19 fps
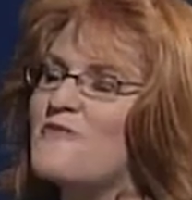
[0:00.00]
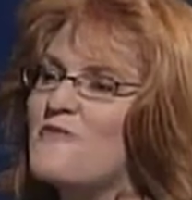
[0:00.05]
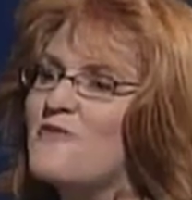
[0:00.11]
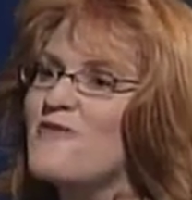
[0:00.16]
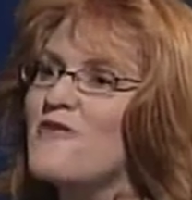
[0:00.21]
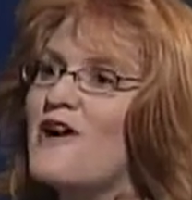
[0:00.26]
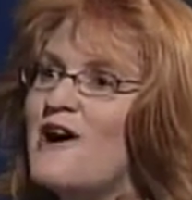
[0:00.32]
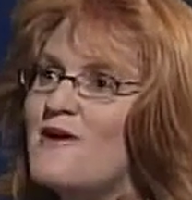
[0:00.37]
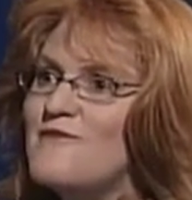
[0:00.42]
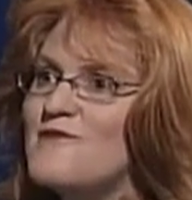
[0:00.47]

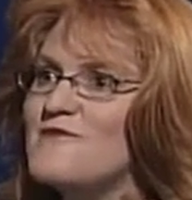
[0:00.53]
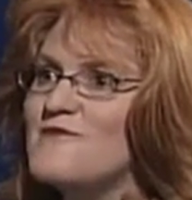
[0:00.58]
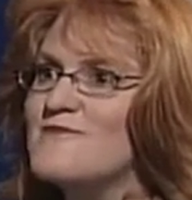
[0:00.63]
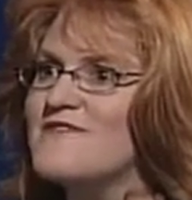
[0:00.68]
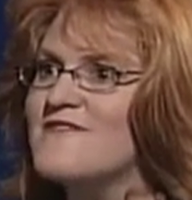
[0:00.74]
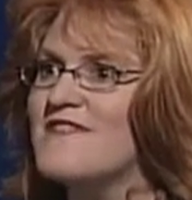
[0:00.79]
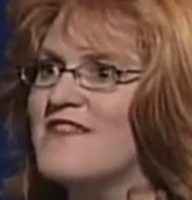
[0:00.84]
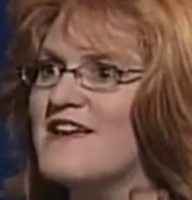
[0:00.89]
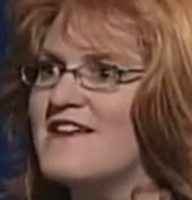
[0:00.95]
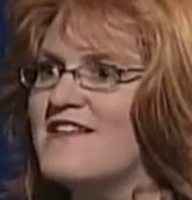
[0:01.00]
problems
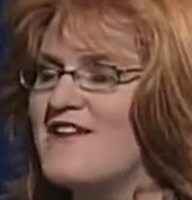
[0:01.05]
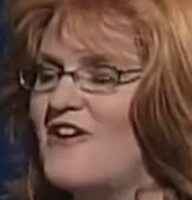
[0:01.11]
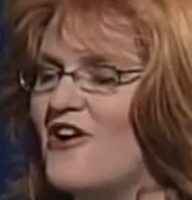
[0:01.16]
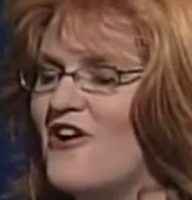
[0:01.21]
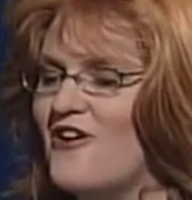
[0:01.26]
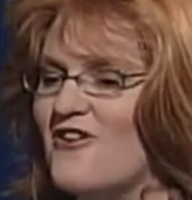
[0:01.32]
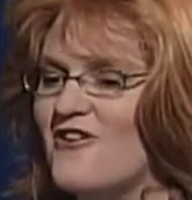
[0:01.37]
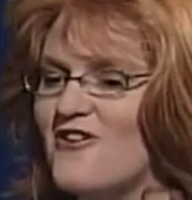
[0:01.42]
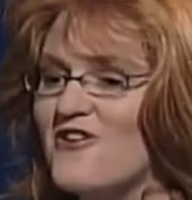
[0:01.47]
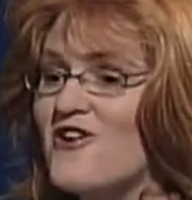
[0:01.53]
that
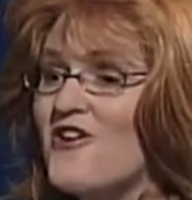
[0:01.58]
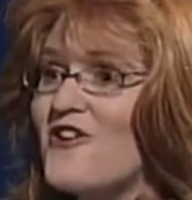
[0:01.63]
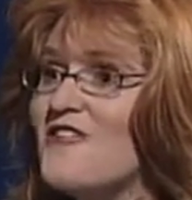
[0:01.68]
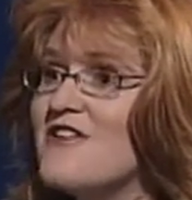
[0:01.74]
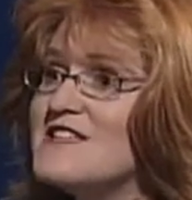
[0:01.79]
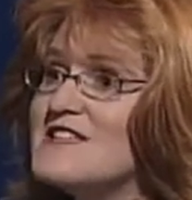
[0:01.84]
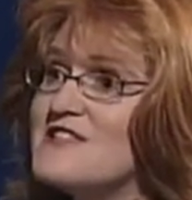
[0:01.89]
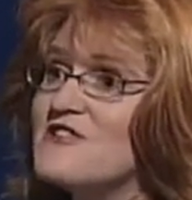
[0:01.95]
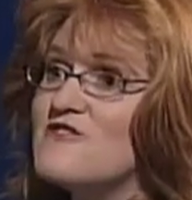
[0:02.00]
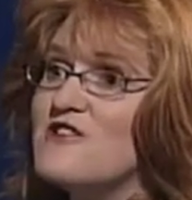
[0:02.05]
are
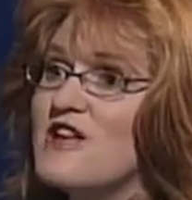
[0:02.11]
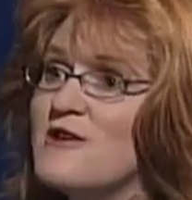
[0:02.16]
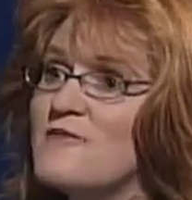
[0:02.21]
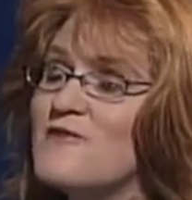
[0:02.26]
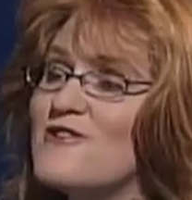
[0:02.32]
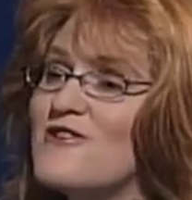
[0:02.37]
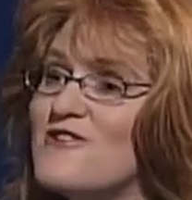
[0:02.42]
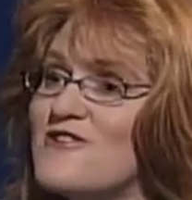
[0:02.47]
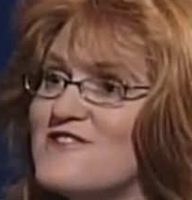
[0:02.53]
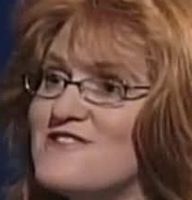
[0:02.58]
occurring in our
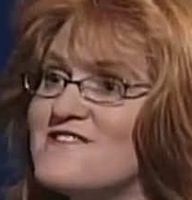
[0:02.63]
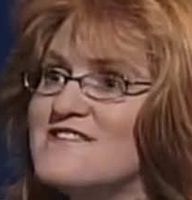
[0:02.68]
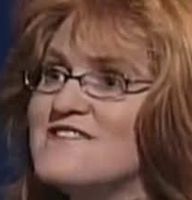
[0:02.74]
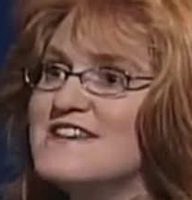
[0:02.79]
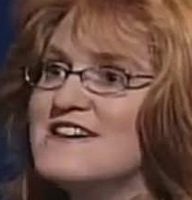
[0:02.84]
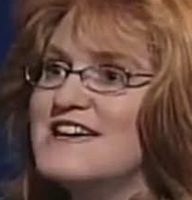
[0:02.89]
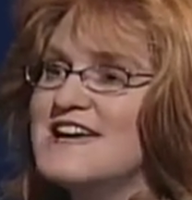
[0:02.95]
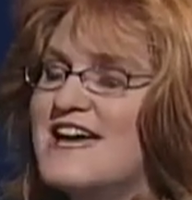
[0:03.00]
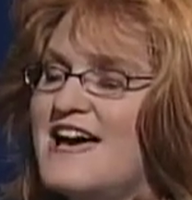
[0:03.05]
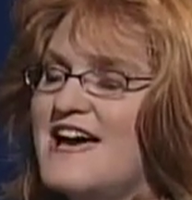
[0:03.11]
neighborhoods.
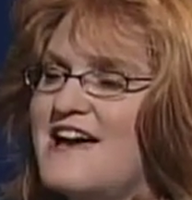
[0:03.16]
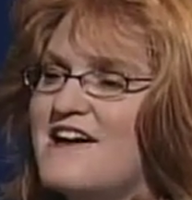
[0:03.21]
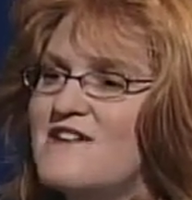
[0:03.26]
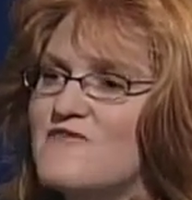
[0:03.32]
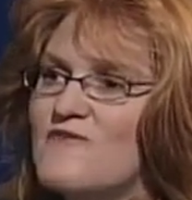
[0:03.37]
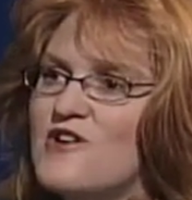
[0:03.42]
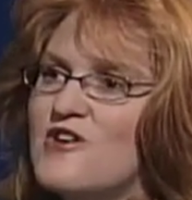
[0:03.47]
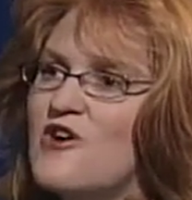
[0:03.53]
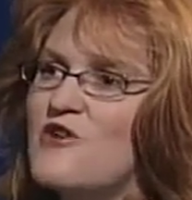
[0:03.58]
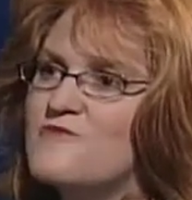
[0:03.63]
And
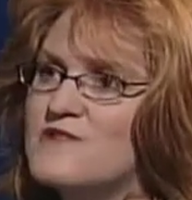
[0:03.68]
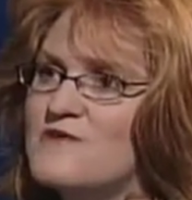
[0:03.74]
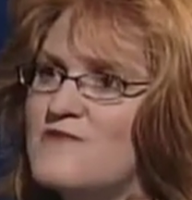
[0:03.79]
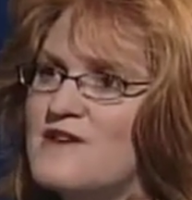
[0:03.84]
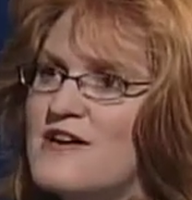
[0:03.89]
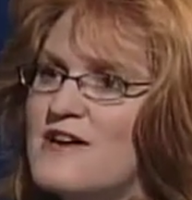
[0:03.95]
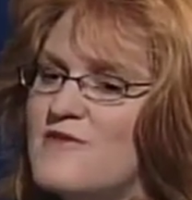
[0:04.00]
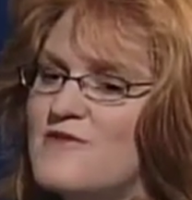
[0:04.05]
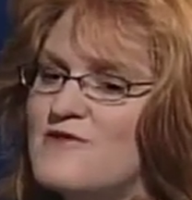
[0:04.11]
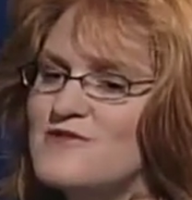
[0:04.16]
we hope to
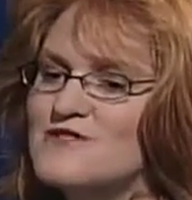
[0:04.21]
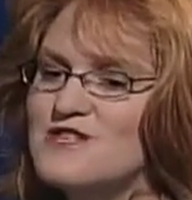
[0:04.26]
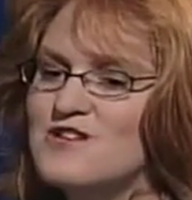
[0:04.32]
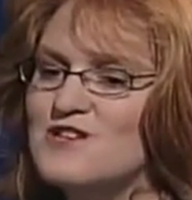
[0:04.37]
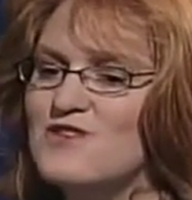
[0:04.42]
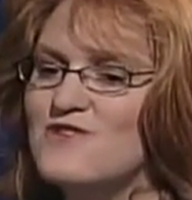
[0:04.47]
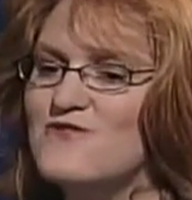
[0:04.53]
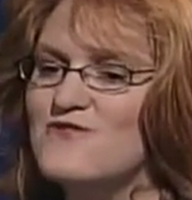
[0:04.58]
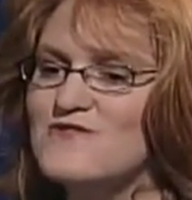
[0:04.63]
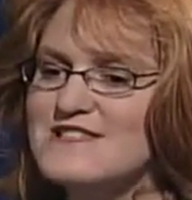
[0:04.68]
be able to
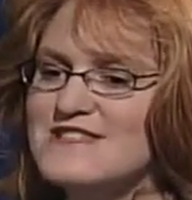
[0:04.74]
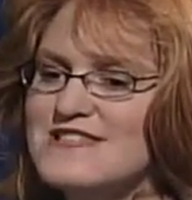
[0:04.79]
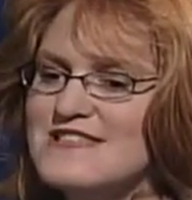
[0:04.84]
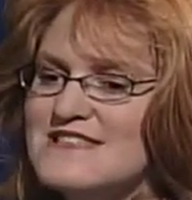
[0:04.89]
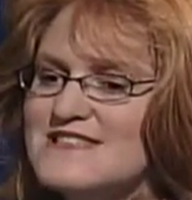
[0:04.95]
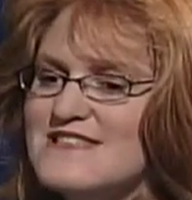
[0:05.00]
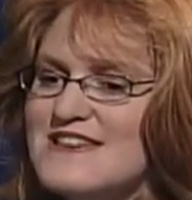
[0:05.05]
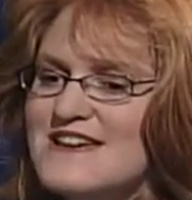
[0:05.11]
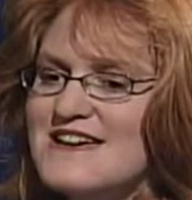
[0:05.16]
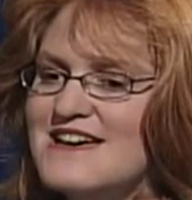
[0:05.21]
use
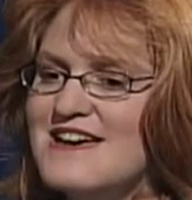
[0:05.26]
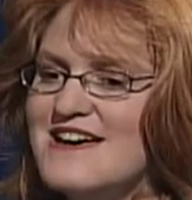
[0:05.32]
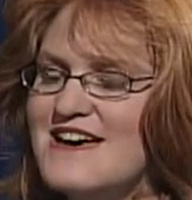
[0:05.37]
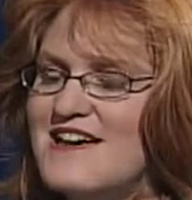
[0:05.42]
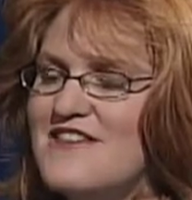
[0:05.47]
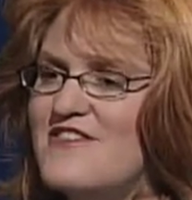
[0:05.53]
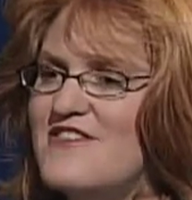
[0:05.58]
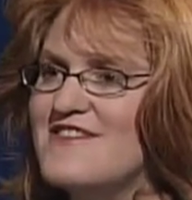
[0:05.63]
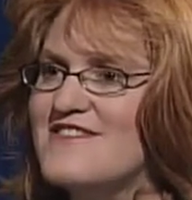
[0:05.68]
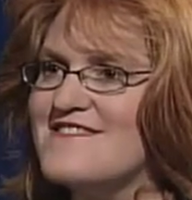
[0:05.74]
this
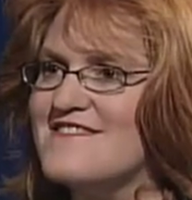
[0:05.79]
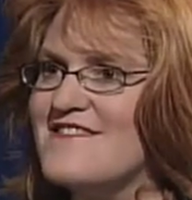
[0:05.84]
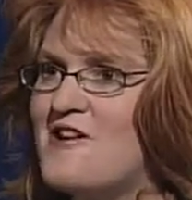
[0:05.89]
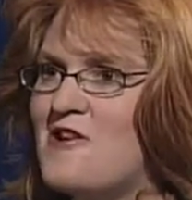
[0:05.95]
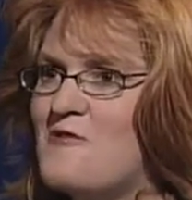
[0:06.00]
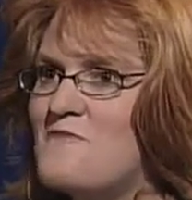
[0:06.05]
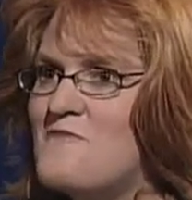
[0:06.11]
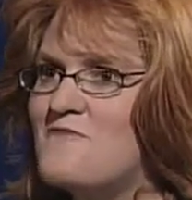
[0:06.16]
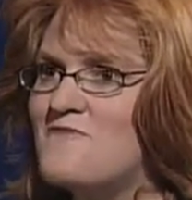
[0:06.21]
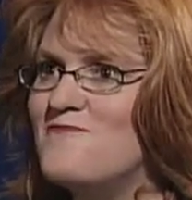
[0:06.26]
this
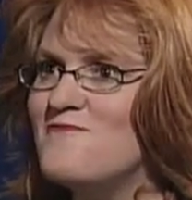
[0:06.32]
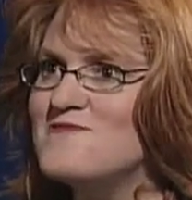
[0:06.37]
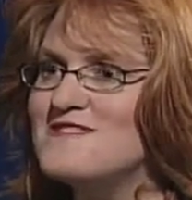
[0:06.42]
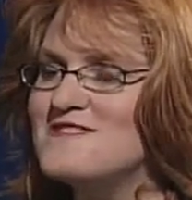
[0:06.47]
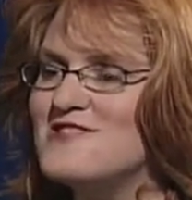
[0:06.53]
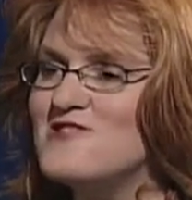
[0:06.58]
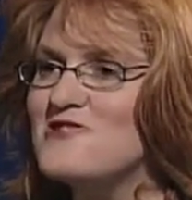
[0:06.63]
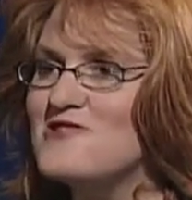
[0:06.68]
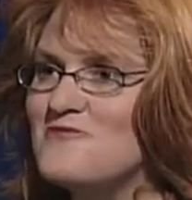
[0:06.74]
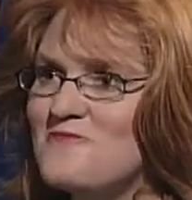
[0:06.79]
um,
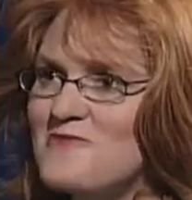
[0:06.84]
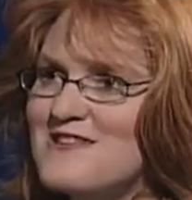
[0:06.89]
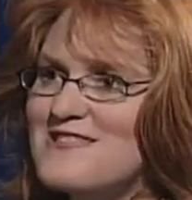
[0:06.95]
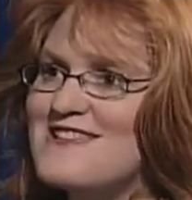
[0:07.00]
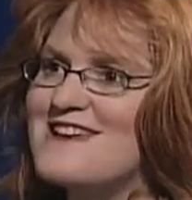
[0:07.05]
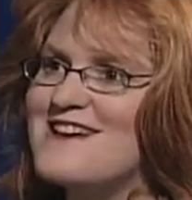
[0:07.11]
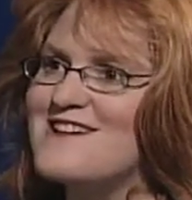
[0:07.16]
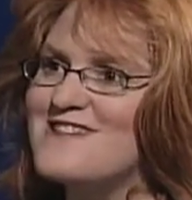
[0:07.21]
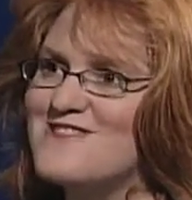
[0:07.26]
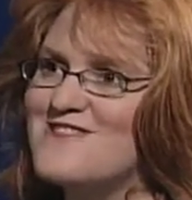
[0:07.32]
digital
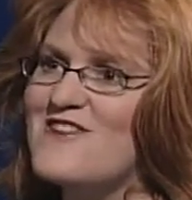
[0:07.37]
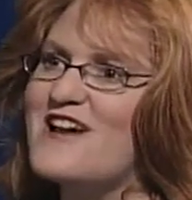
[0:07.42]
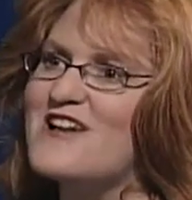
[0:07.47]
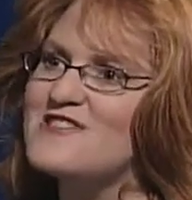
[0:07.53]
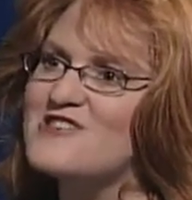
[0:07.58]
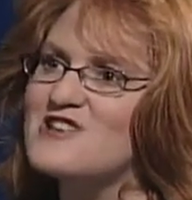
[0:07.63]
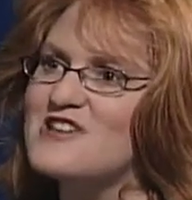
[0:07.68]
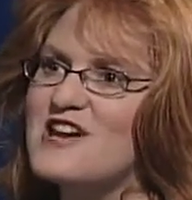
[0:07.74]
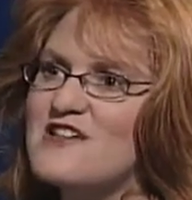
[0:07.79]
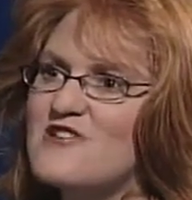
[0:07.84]
media to
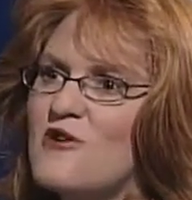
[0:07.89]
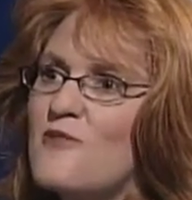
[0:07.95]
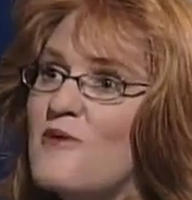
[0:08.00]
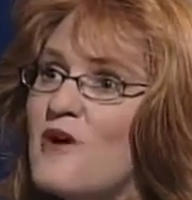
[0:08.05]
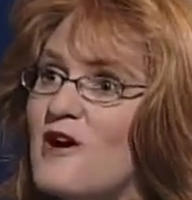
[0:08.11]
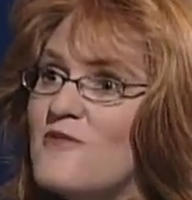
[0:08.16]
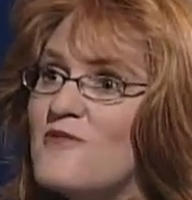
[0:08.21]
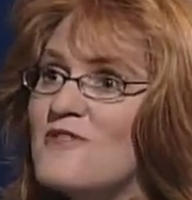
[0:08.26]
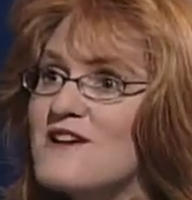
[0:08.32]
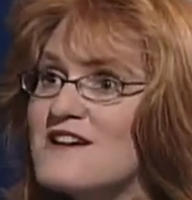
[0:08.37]
educate our
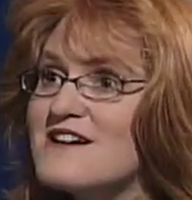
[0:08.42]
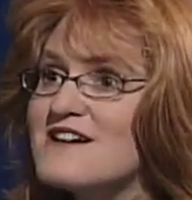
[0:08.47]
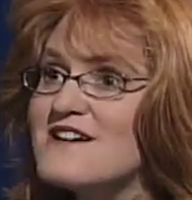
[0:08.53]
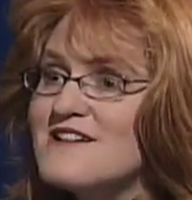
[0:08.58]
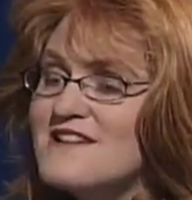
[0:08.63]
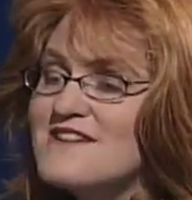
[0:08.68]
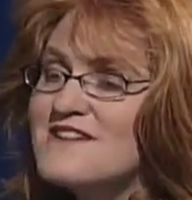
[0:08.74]
public.